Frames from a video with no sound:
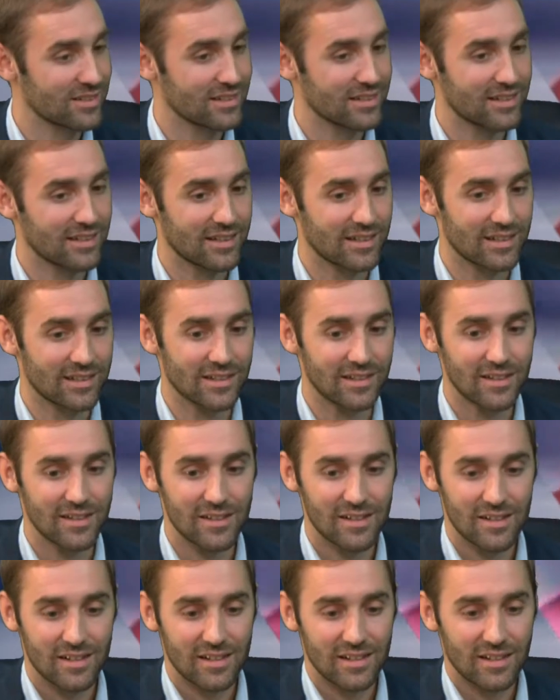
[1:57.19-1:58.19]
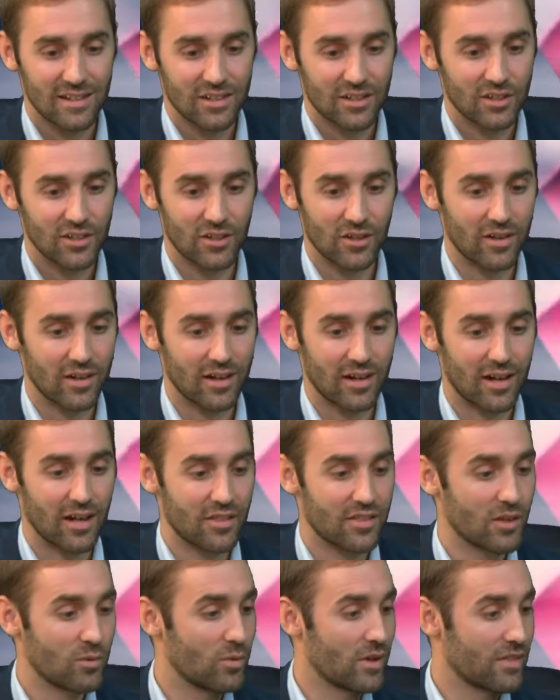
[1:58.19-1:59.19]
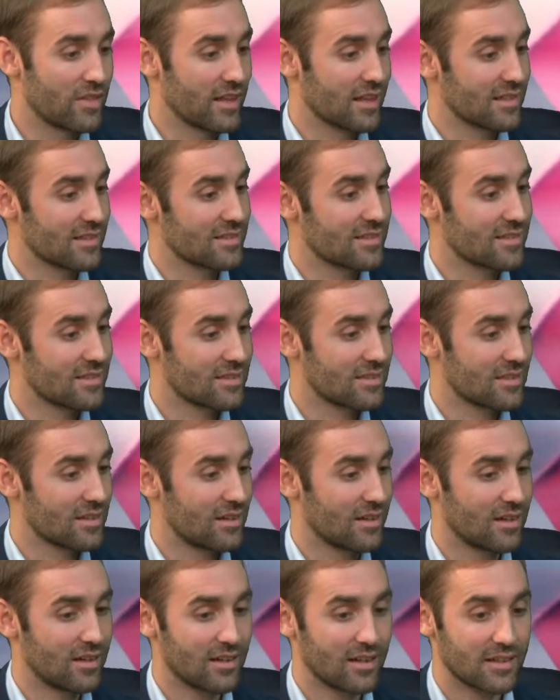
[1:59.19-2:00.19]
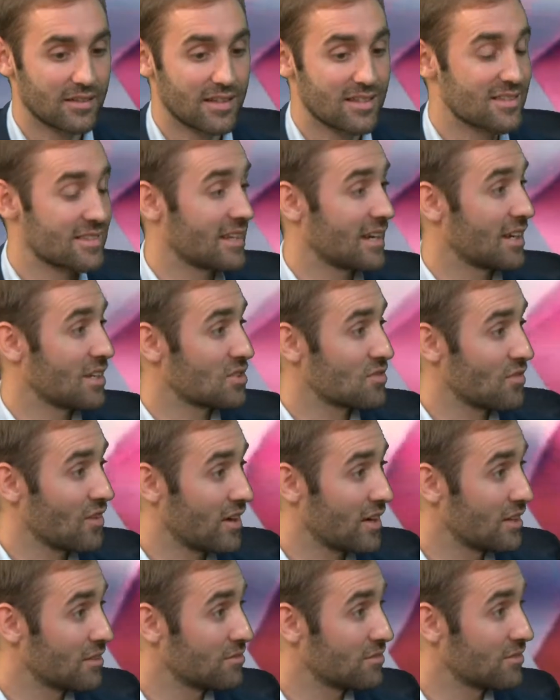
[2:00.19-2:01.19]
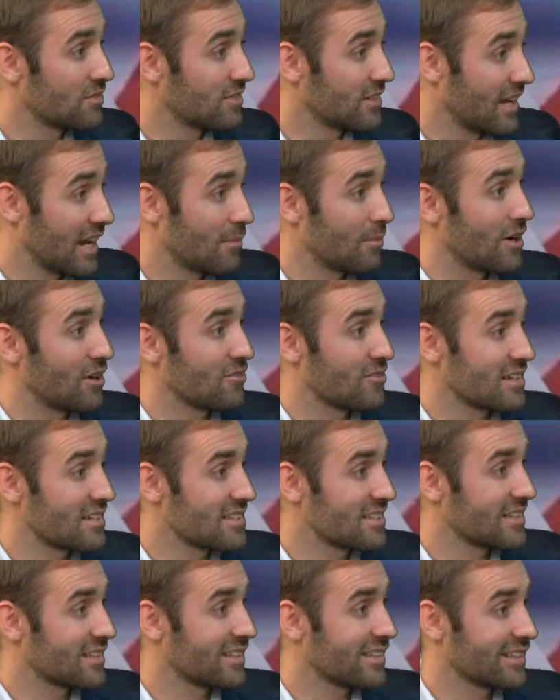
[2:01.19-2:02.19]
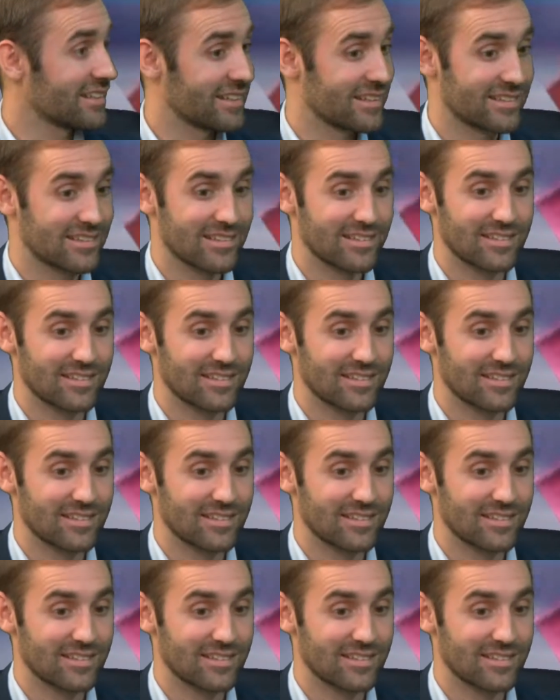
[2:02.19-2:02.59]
And I think when things like the CX-5 came out recently, and